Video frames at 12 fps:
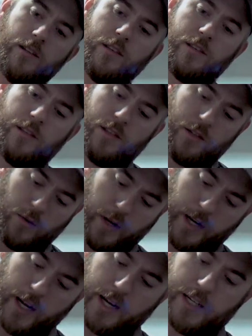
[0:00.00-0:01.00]
This is the
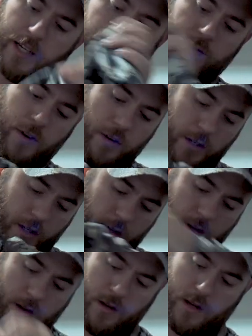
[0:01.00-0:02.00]
2019 version.
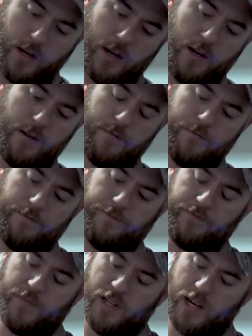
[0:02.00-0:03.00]

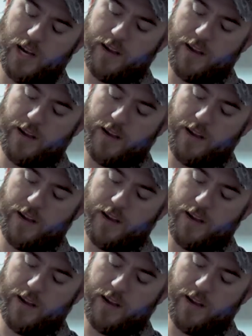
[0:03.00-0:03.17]
I